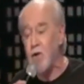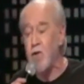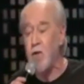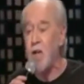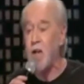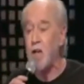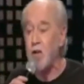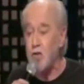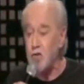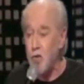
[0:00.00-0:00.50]
so
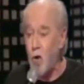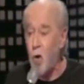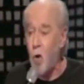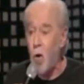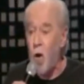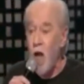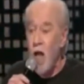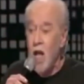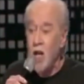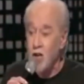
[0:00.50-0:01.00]
they
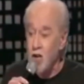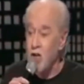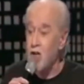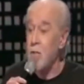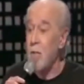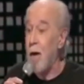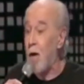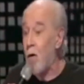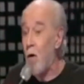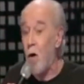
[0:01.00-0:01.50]
control
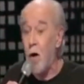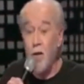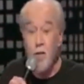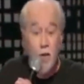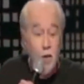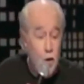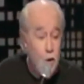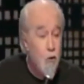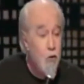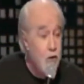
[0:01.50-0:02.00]
just about all of
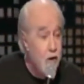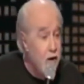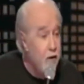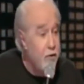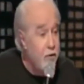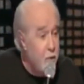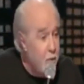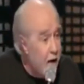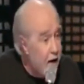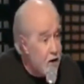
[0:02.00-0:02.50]
the news and
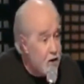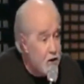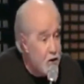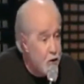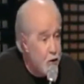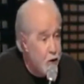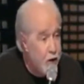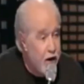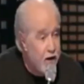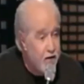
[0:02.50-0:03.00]

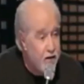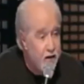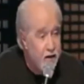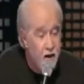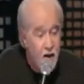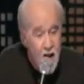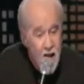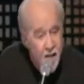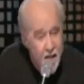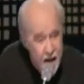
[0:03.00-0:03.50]
information you get to
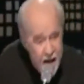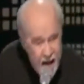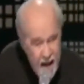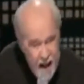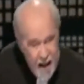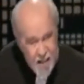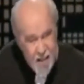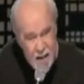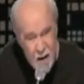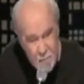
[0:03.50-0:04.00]
hear. They
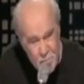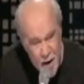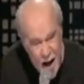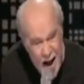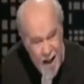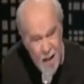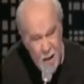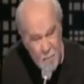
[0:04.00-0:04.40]
got you by the